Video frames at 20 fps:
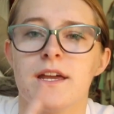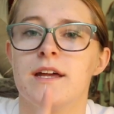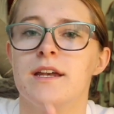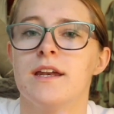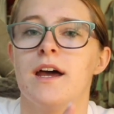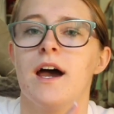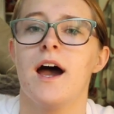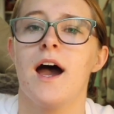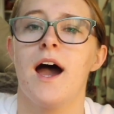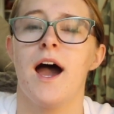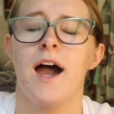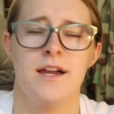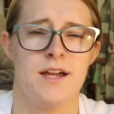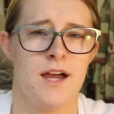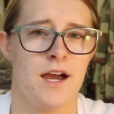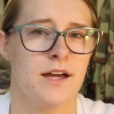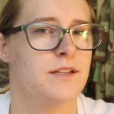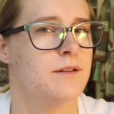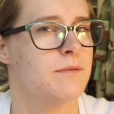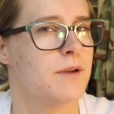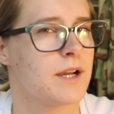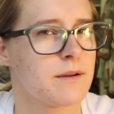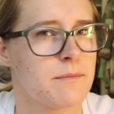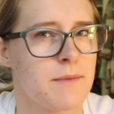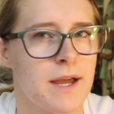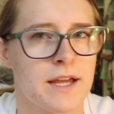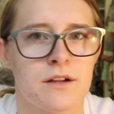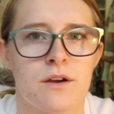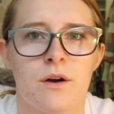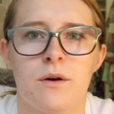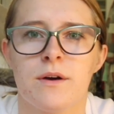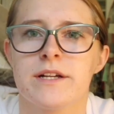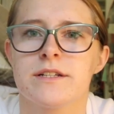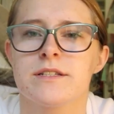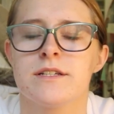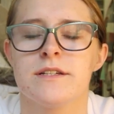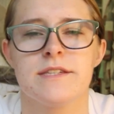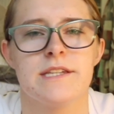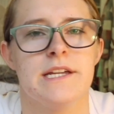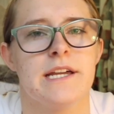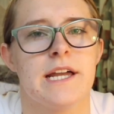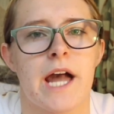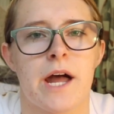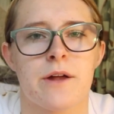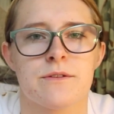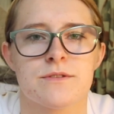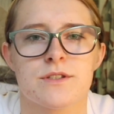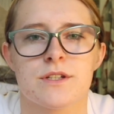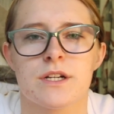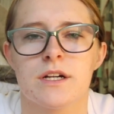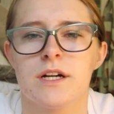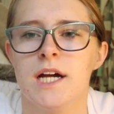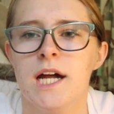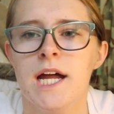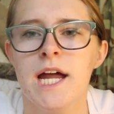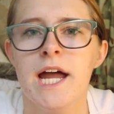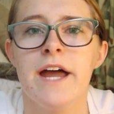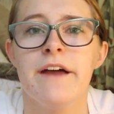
and I highly recommend going to see a counselor.